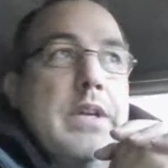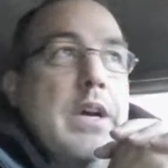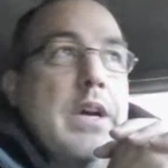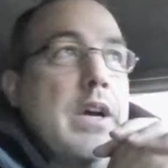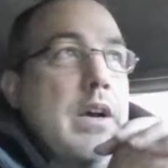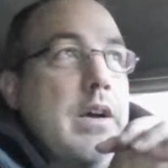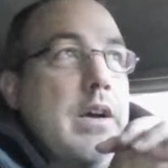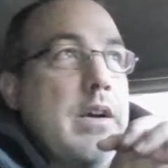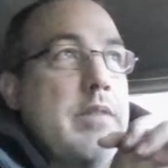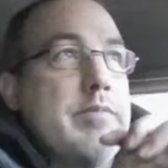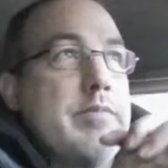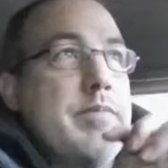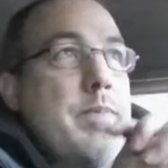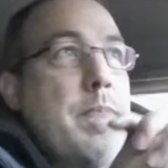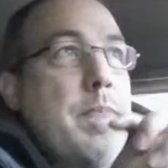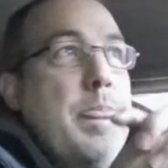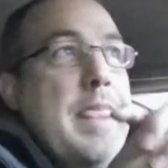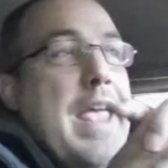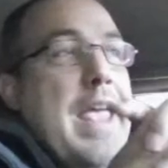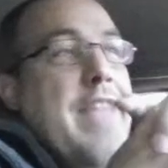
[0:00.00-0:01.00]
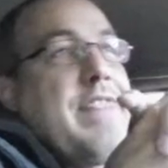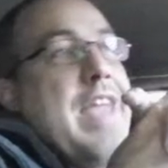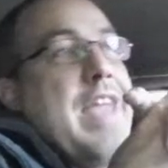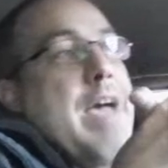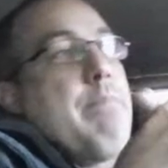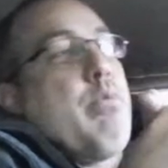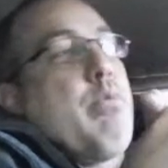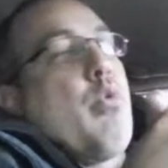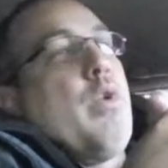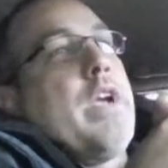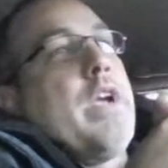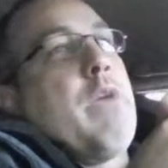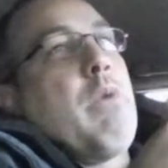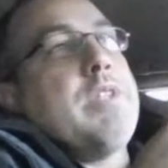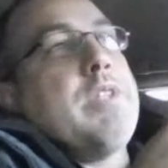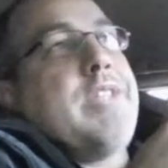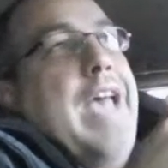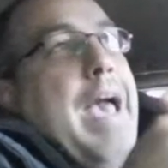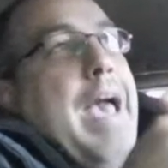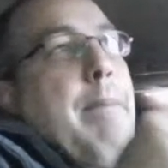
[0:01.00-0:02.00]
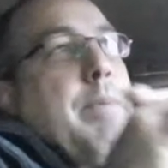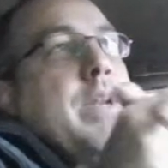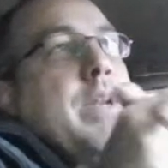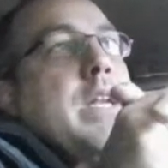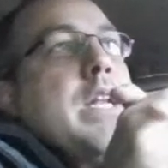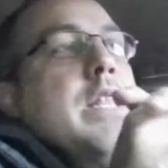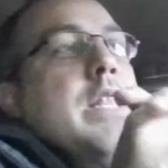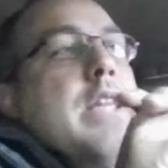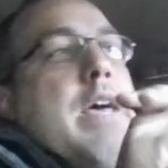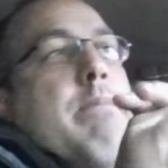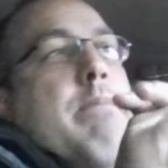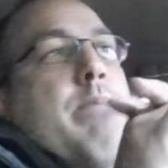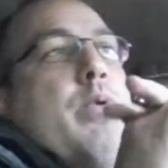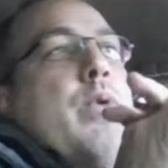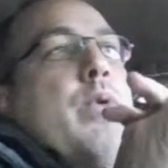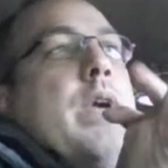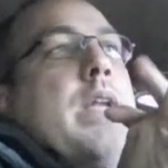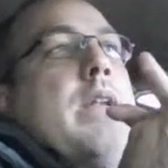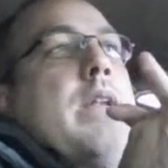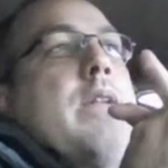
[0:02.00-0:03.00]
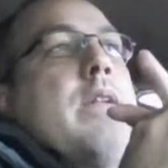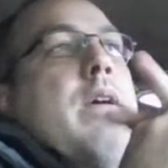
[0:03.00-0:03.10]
at that point, what's happening at that point?